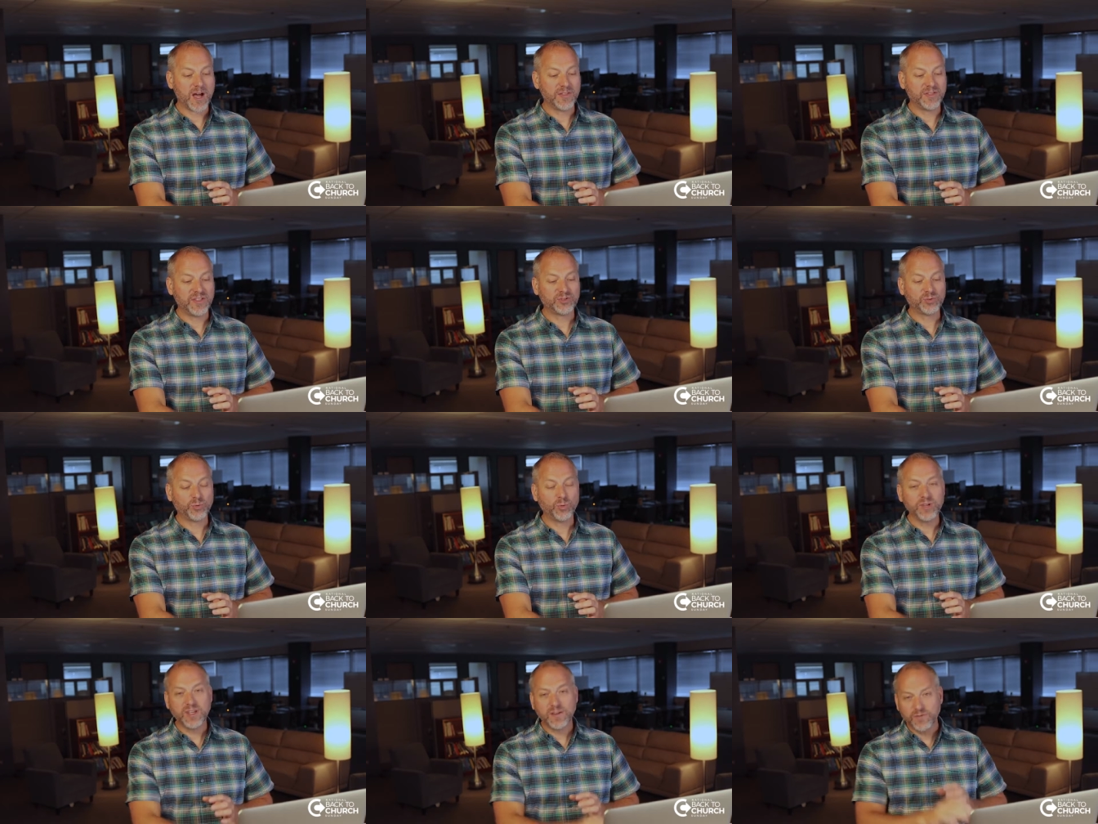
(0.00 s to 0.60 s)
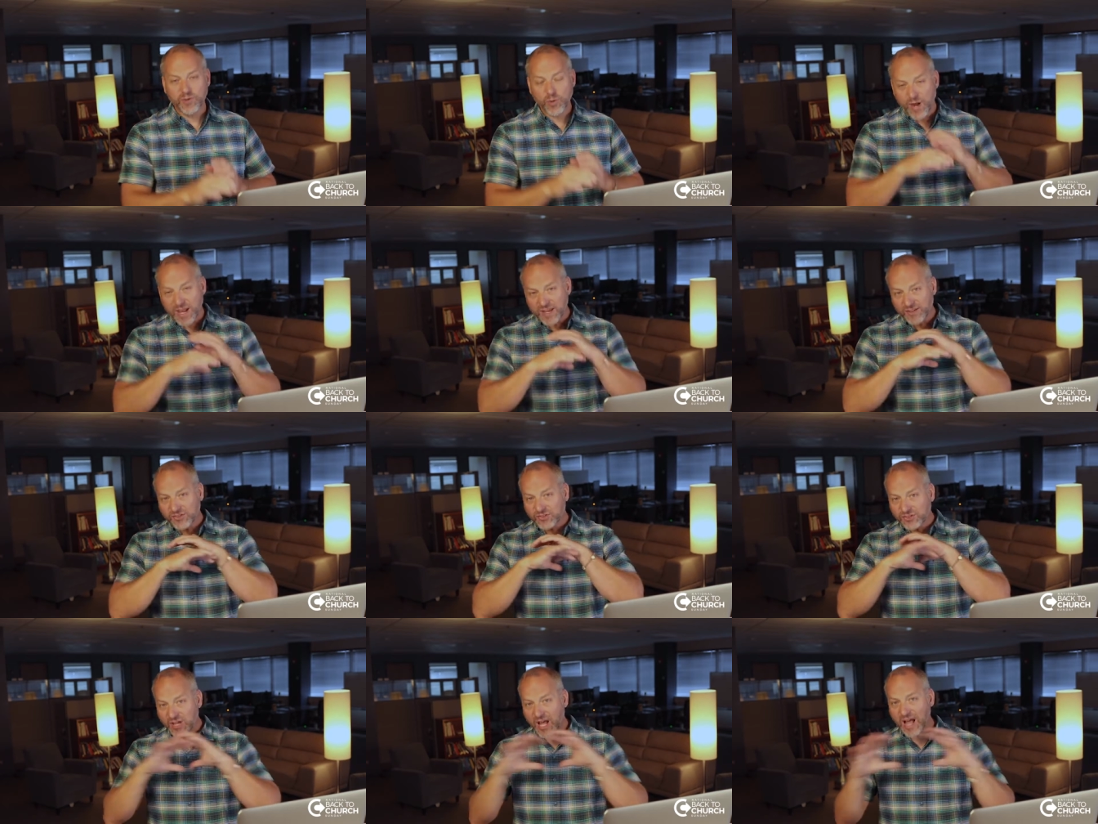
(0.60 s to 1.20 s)
This will give you a
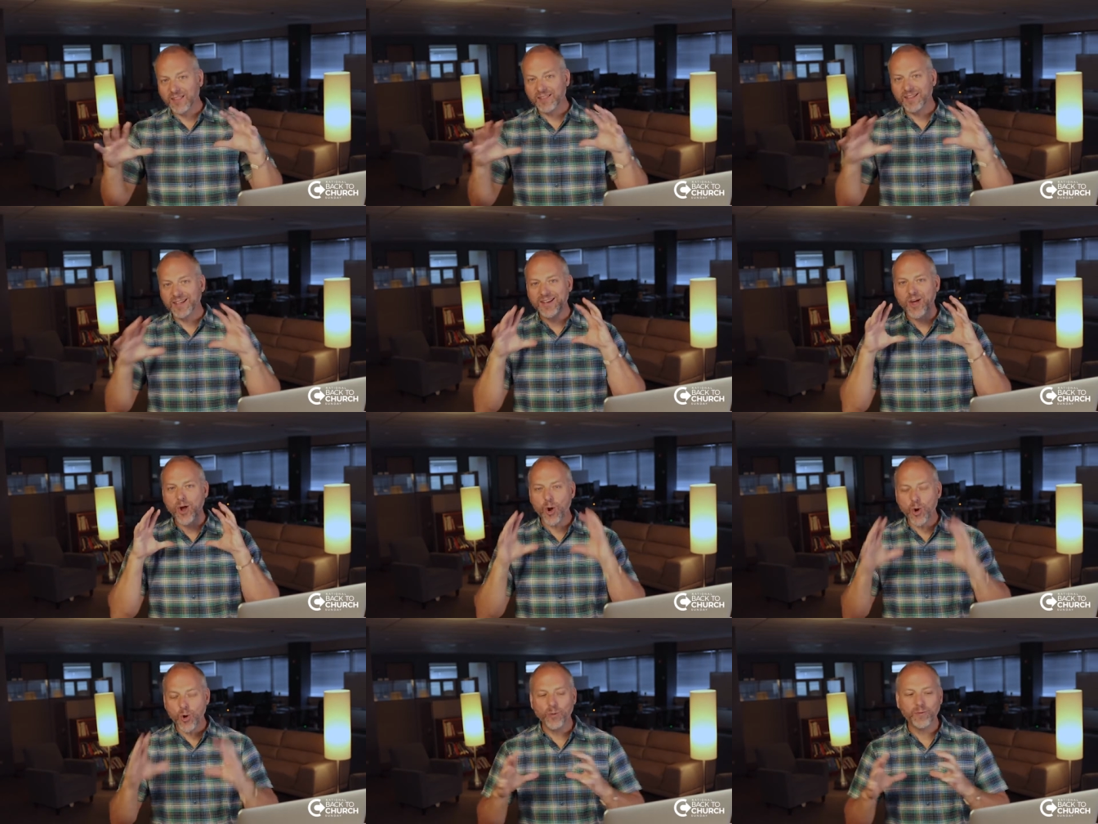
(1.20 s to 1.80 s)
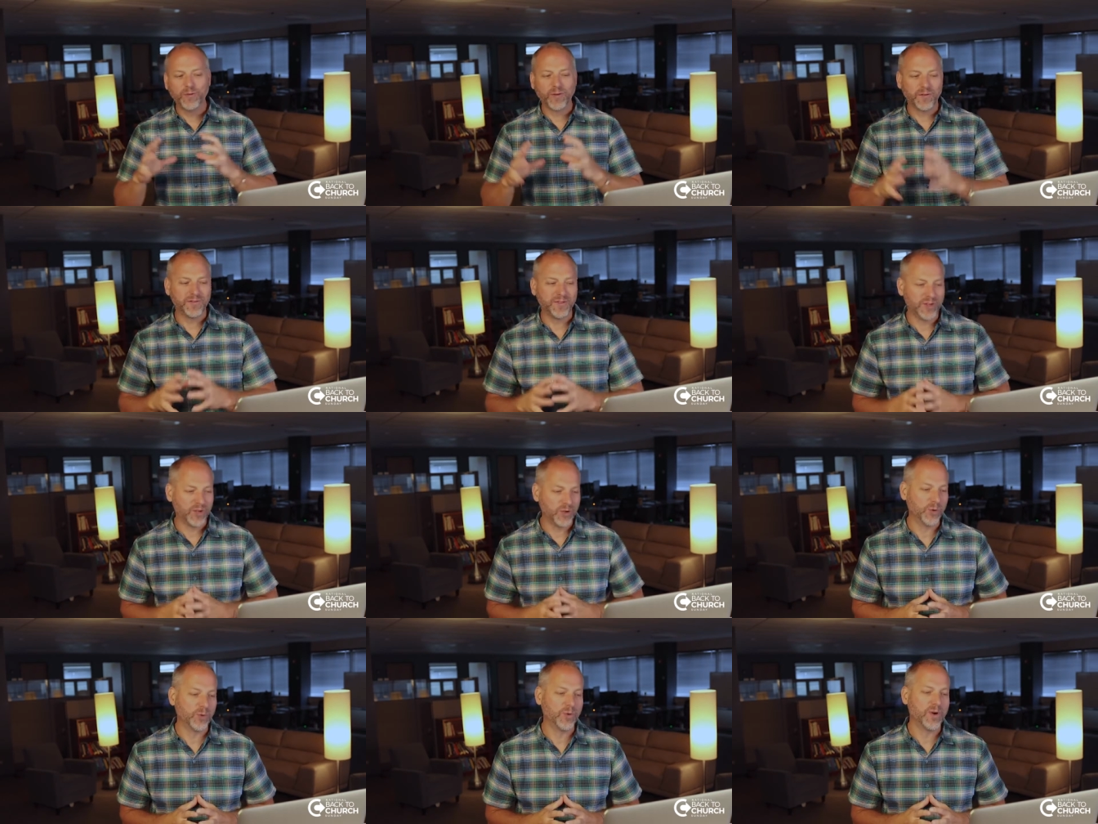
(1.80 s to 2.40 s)
solid
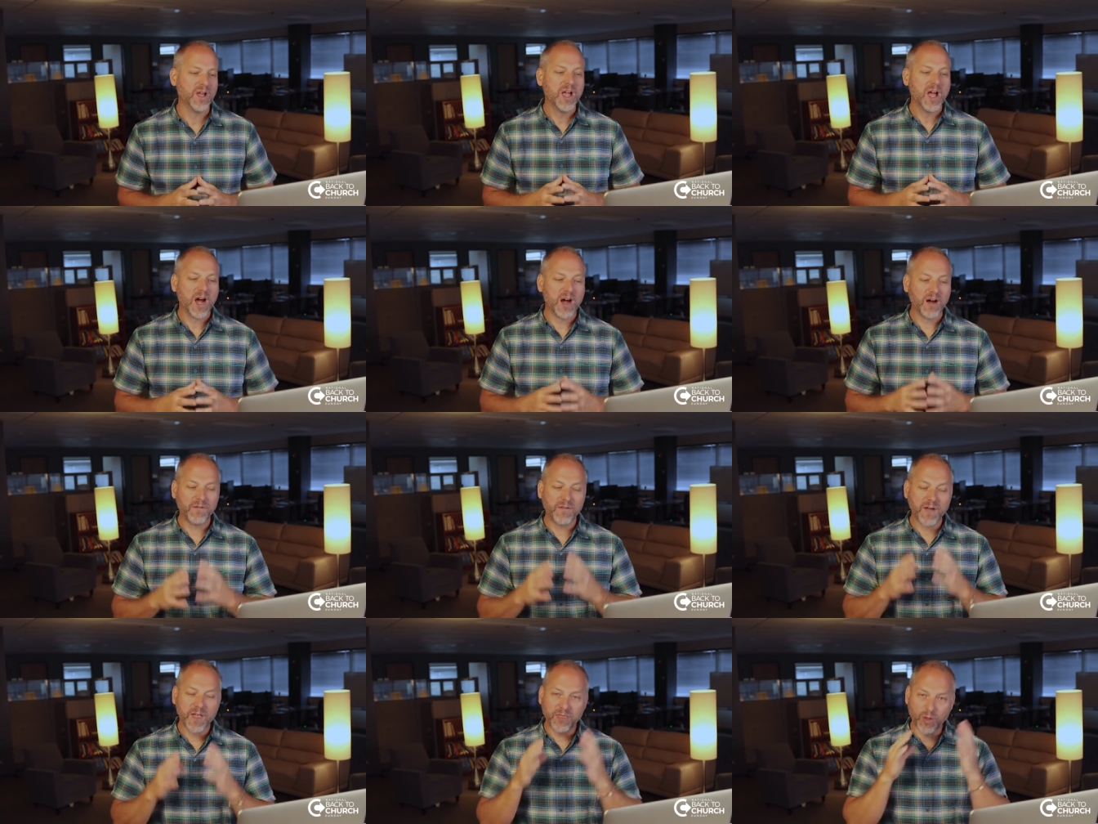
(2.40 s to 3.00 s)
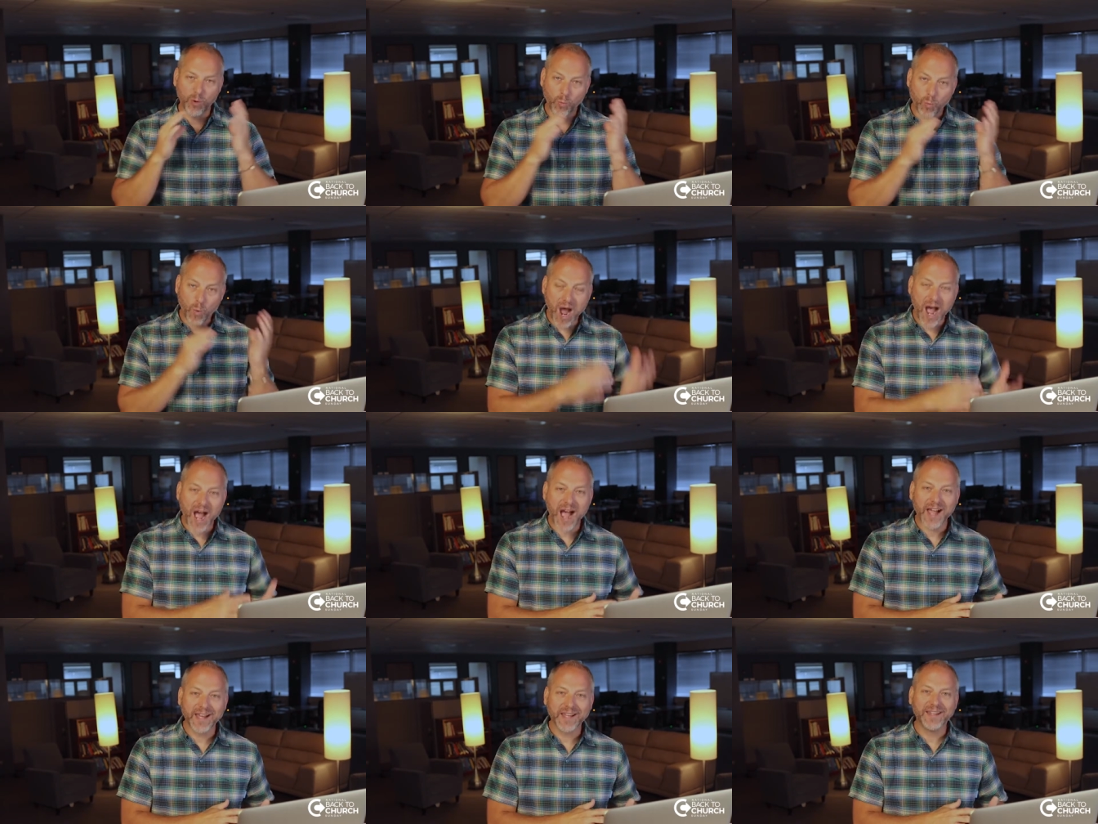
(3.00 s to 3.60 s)
overview of the
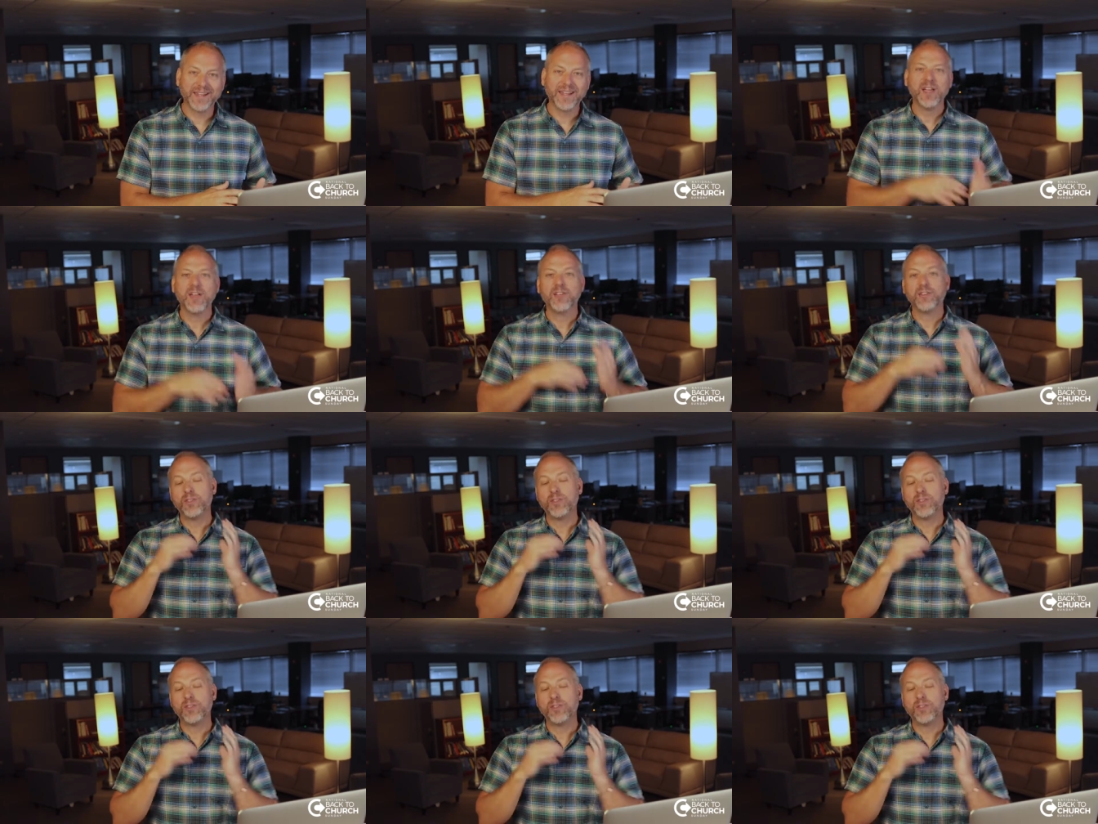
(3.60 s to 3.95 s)
why,